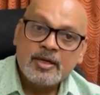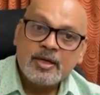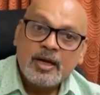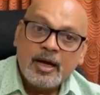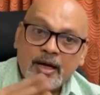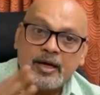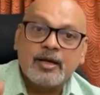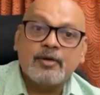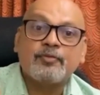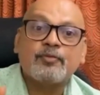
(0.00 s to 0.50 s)

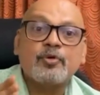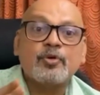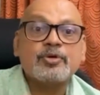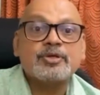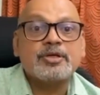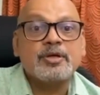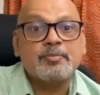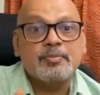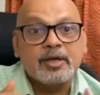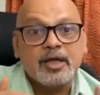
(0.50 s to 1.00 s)
And of course
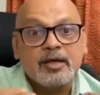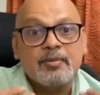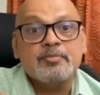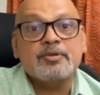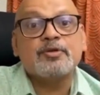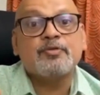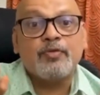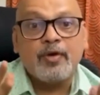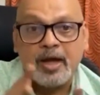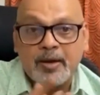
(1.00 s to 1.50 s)
sometimes
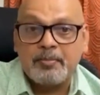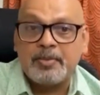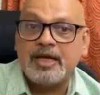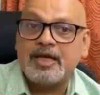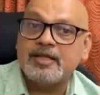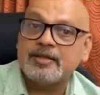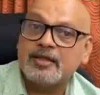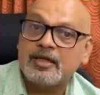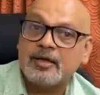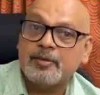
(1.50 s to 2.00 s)
family
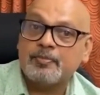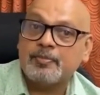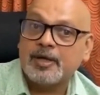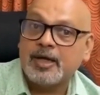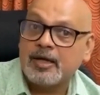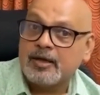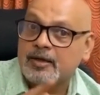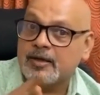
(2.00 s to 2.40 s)
therapy,